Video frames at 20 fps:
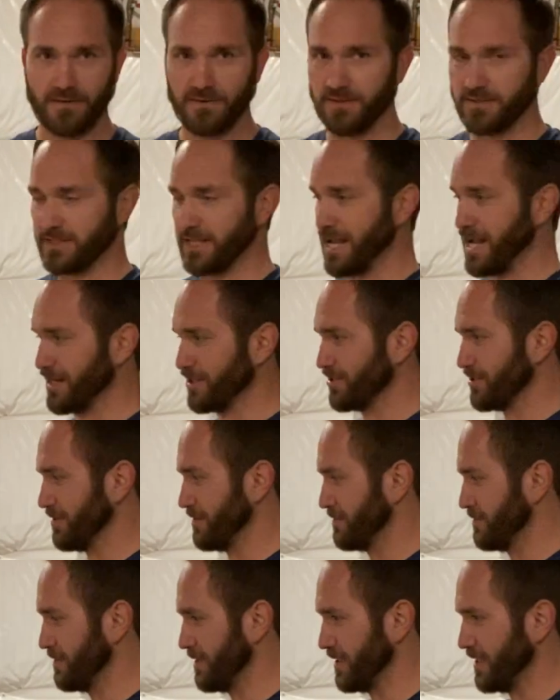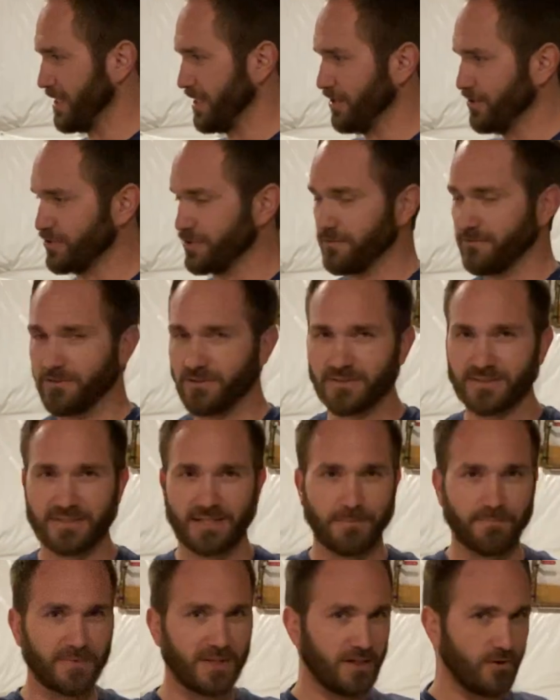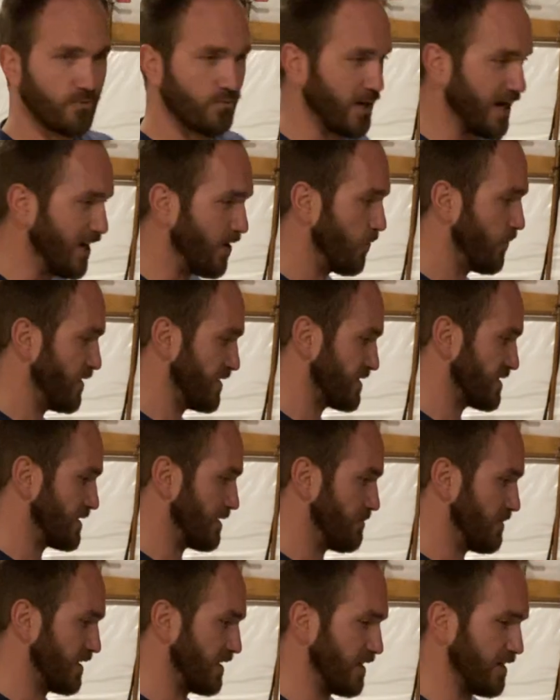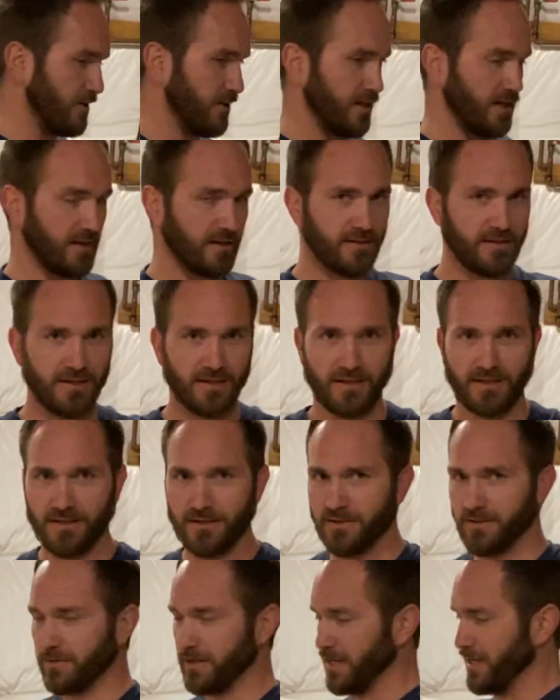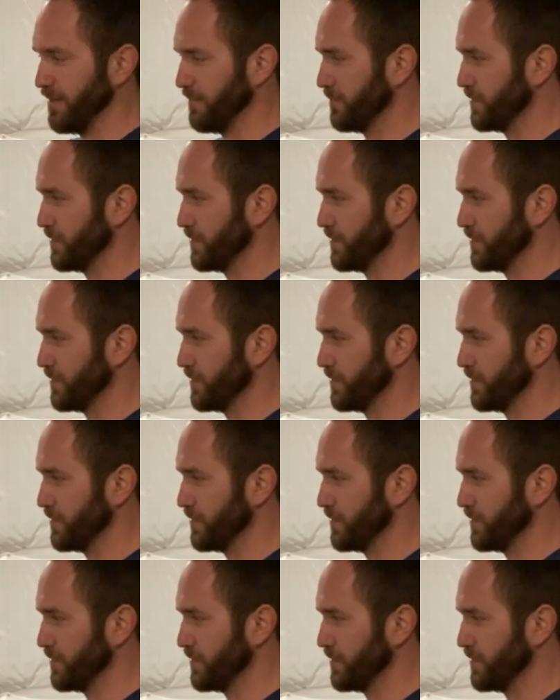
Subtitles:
this action. Again, you should feel something around the stomach area, okay?